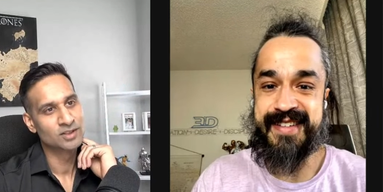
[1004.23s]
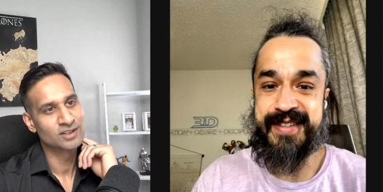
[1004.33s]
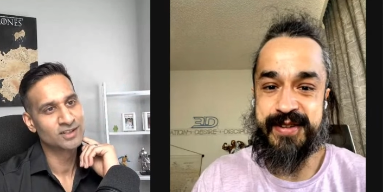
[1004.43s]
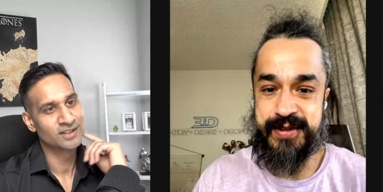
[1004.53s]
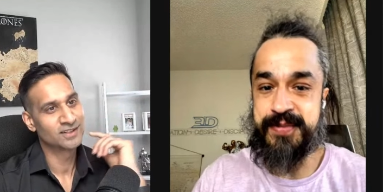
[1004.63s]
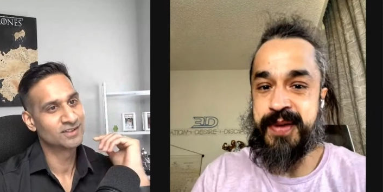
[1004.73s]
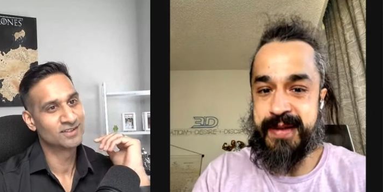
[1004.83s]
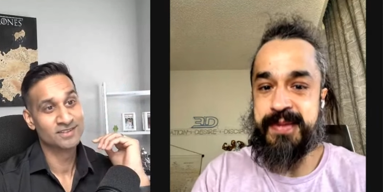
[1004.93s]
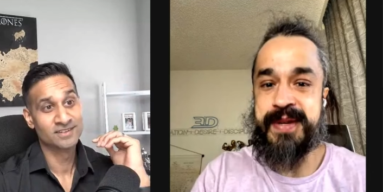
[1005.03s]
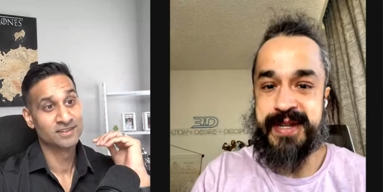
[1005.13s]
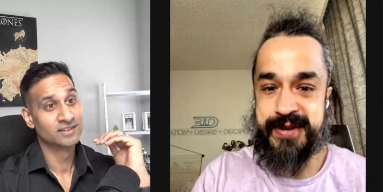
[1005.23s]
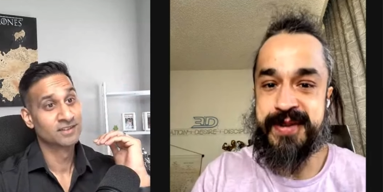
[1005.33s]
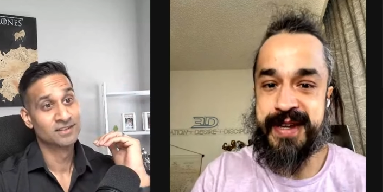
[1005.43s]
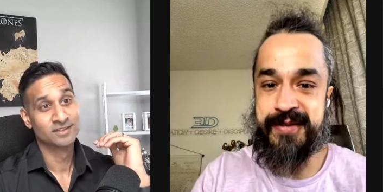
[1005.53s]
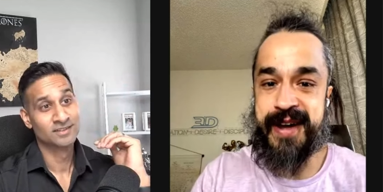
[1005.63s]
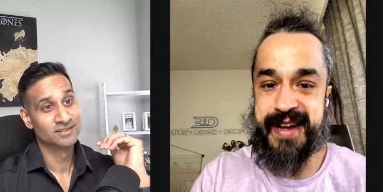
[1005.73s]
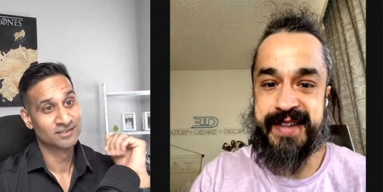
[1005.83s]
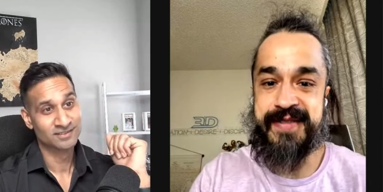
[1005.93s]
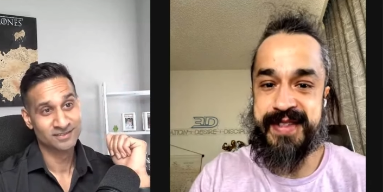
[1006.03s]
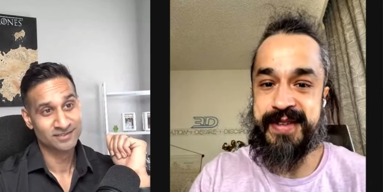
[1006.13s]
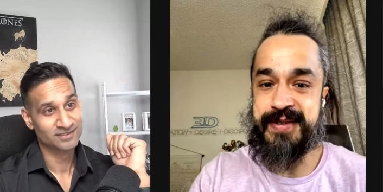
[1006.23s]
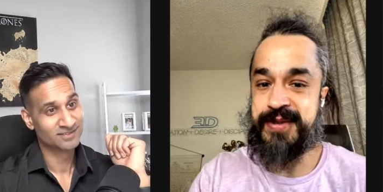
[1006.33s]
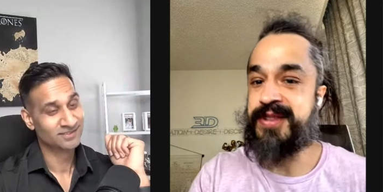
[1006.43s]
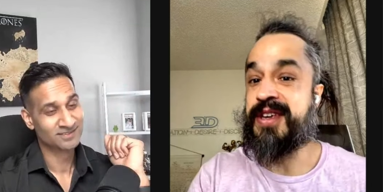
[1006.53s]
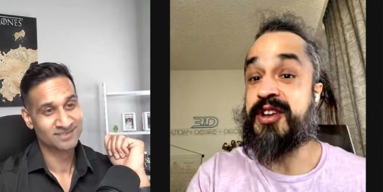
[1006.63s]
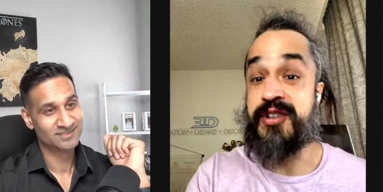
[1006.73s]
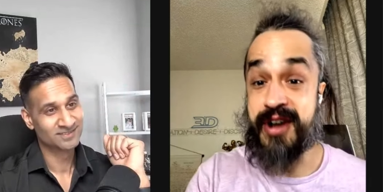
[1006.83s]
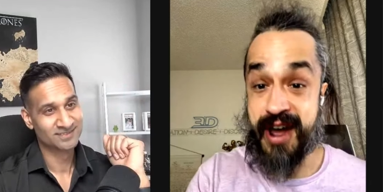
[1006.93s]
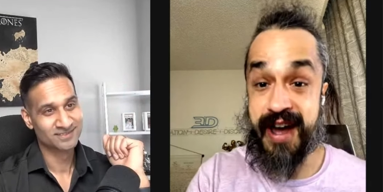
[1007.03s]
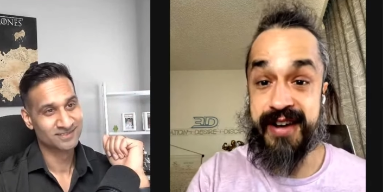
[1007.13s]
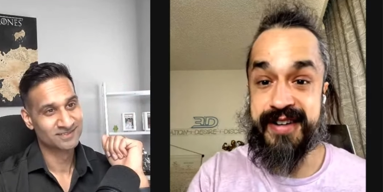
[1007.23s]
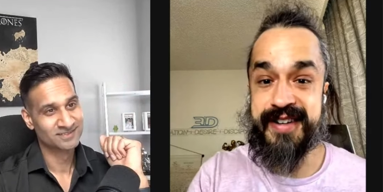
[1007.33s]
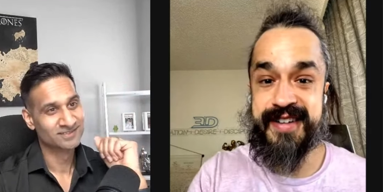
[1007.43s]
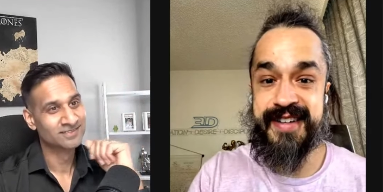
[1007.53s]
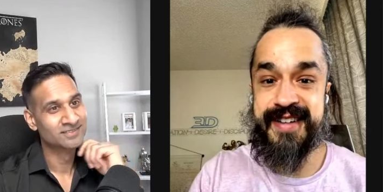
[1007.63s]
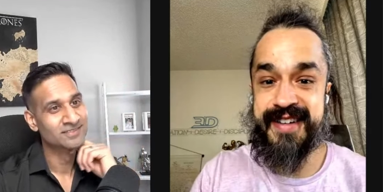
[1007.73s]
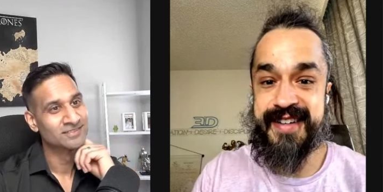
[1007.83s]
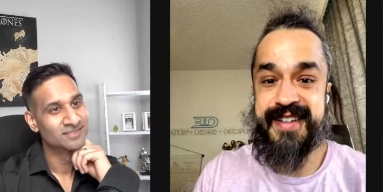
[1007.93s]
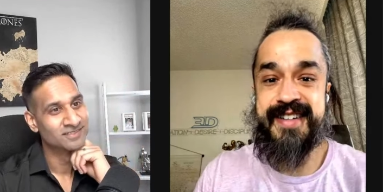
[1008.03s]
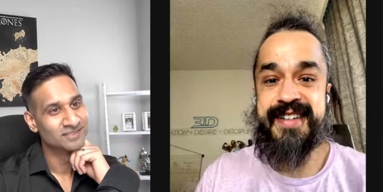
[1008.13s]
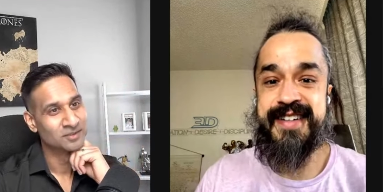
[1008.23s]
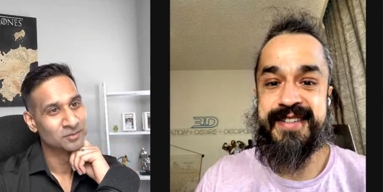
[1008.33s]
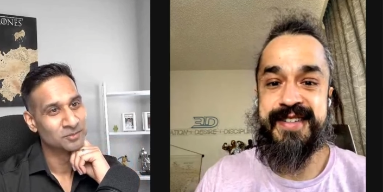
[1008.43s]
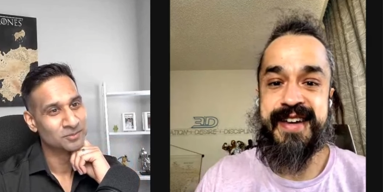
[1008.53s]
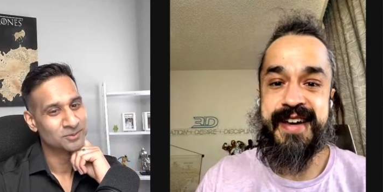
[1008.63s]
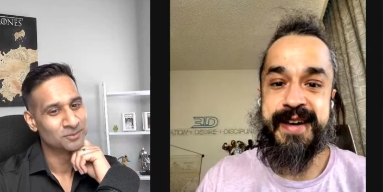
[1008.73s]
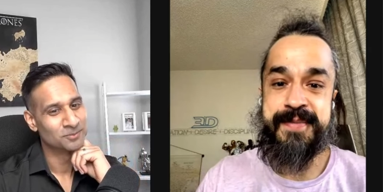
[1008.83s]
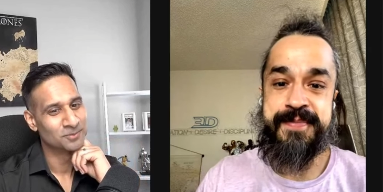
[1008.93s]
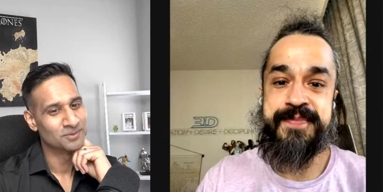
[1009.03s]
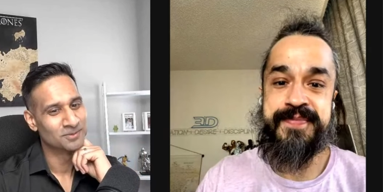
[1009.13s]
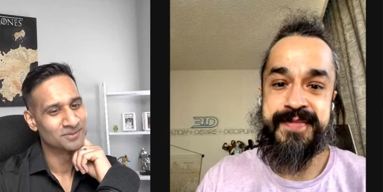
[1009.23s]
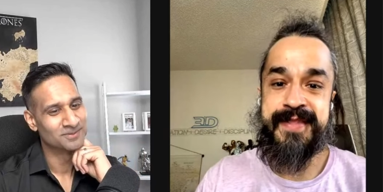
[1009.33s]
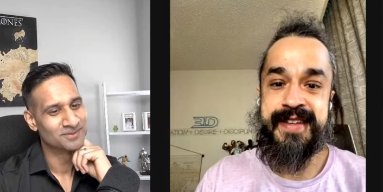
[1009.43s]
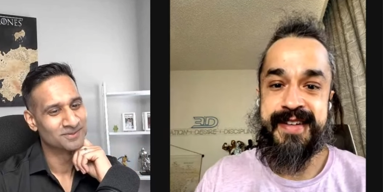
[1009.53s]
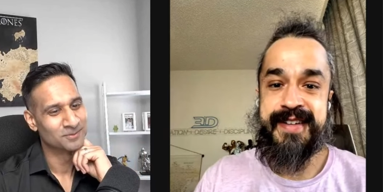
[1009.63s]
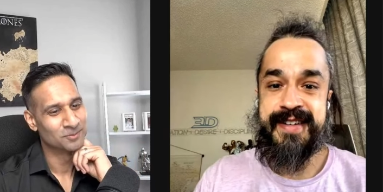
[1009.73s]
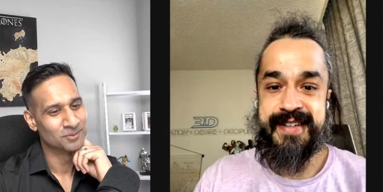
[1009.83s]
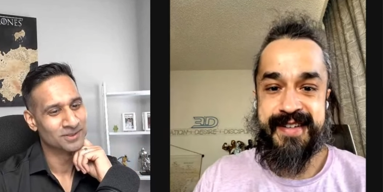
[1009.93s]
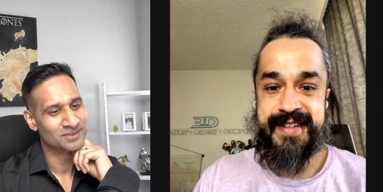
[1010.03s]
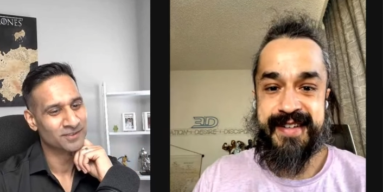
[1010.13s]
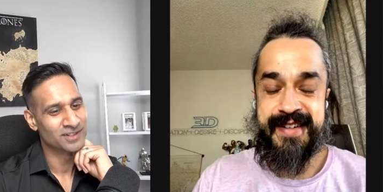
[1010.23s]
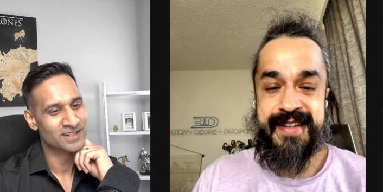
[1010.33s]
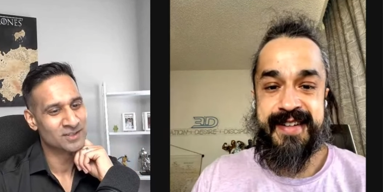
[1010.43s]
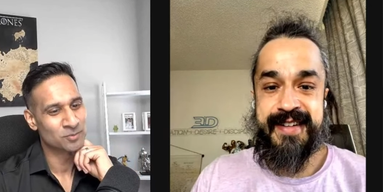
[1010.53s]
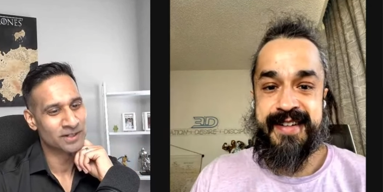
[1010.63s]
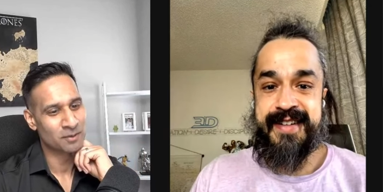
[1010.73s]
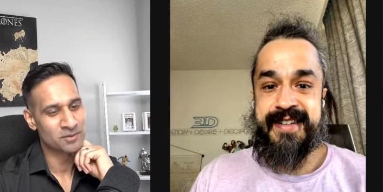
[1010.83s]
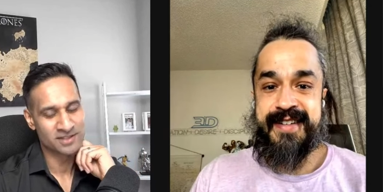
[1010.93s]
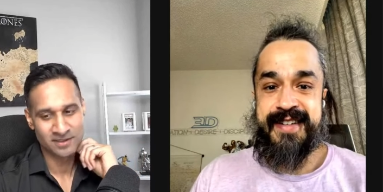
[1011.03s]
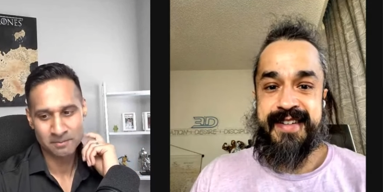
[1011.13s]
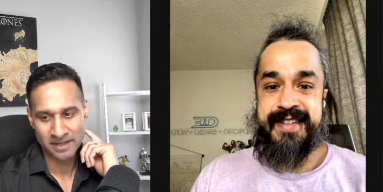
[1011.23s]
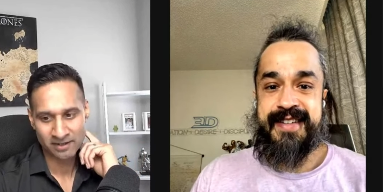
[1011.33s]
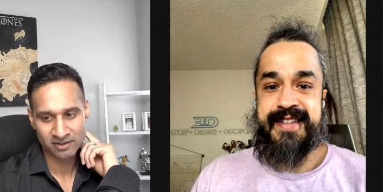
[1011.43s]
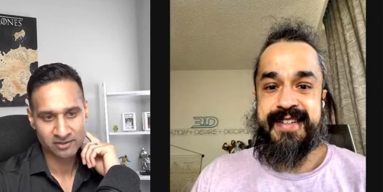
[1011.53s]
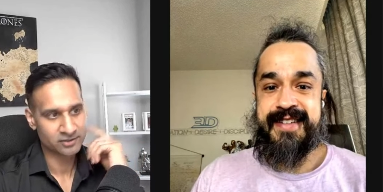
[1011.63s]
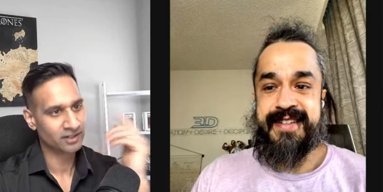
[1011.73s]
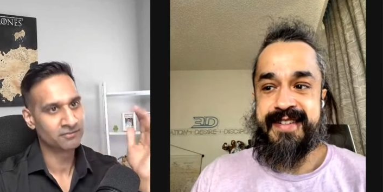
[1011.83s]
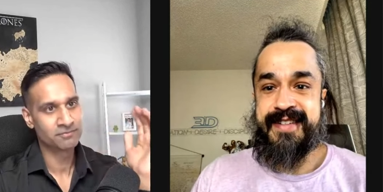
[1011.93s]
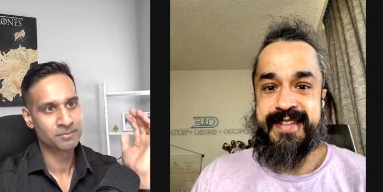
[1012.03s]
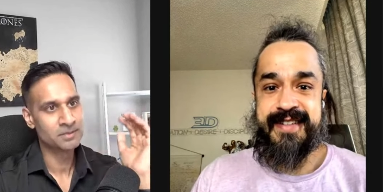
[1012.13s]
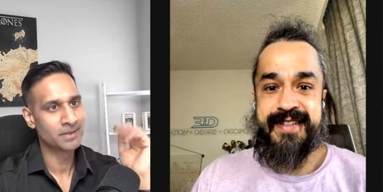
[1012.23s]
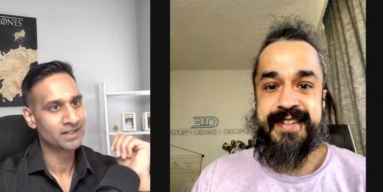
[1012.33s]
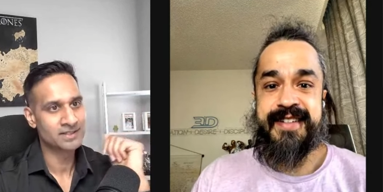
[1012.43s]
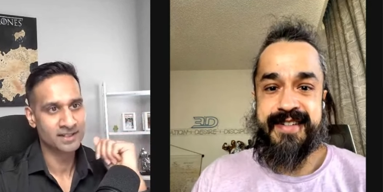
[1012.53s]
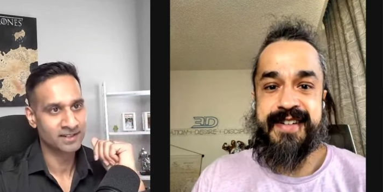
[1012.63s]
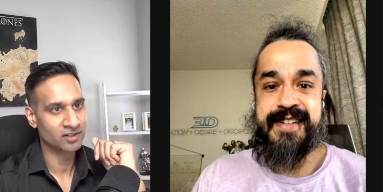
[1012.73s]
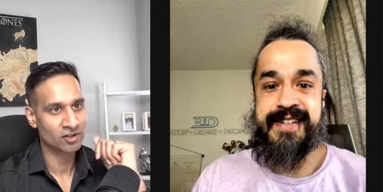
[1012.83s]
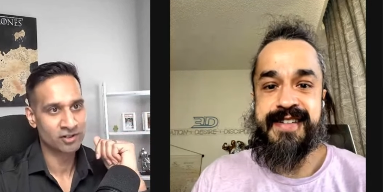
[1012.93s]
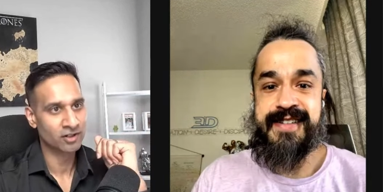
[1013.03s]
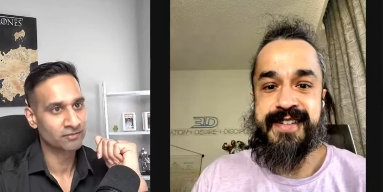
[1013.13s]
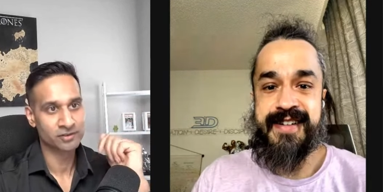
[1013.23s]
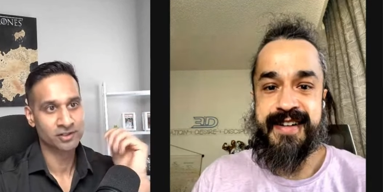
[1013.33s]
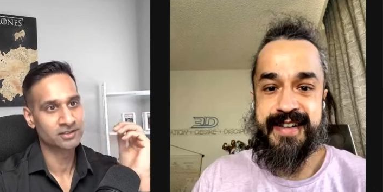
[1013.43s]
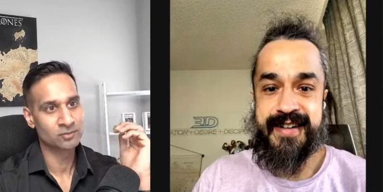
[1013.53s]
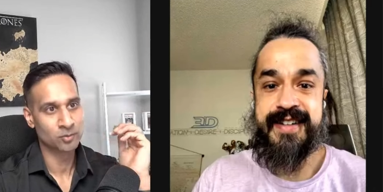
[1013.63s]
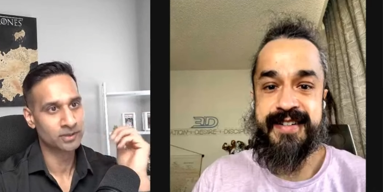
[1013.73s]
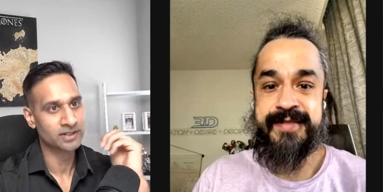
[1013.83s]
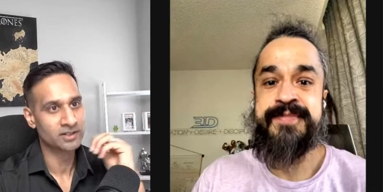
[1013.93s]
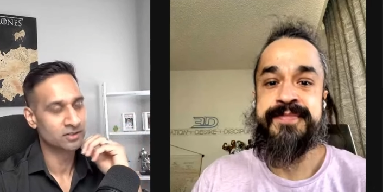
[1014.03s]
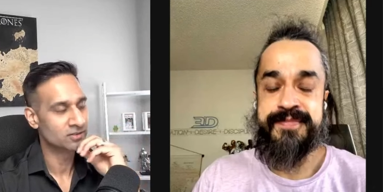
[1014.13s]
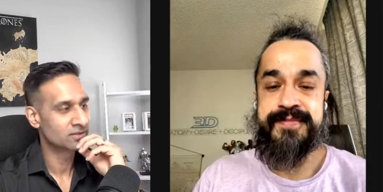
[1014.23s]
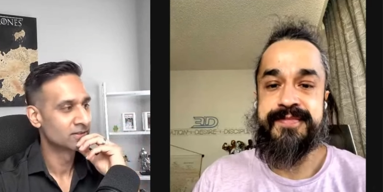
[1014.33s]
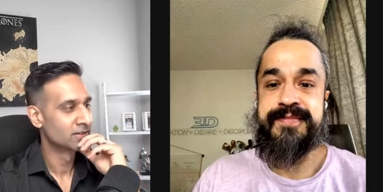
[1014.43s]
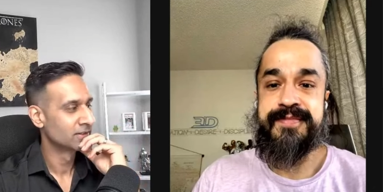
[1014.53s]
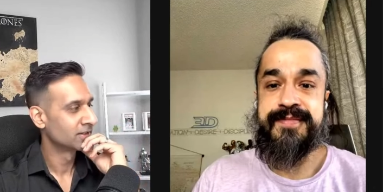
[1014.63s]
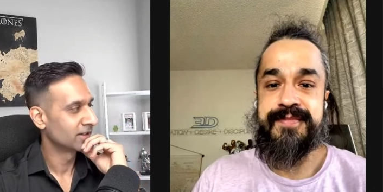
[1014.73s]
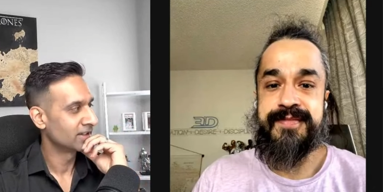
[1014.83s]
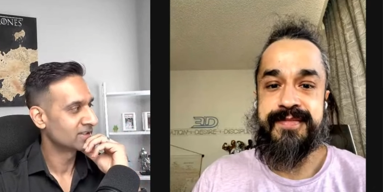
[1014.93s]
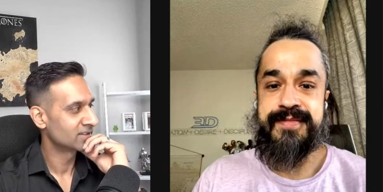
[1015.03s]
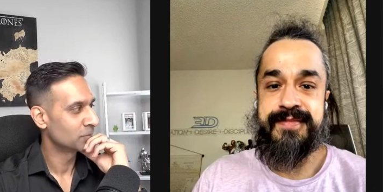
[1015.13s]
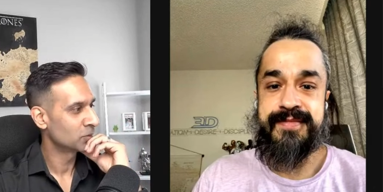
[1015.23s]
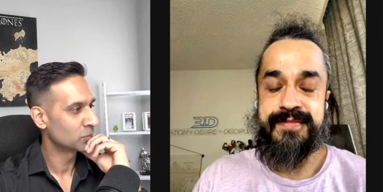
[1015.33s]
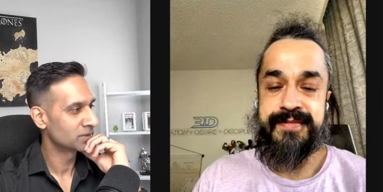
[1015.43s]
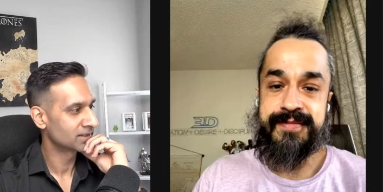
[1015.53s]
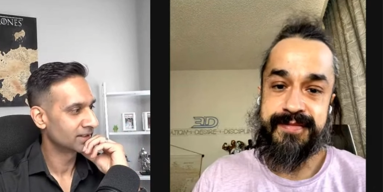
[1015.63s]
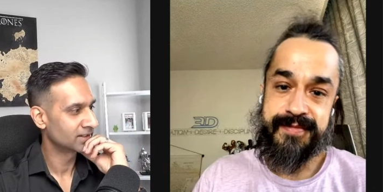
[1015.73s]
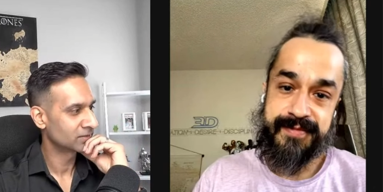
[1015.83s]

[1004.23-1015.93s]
Speaker 1: you're probably doing it right, even though you think you're not. So, um, what's
Speaker 2: funny is when I was in the Bay Area, so I've been meditating on and off for like 20 years. And someone was like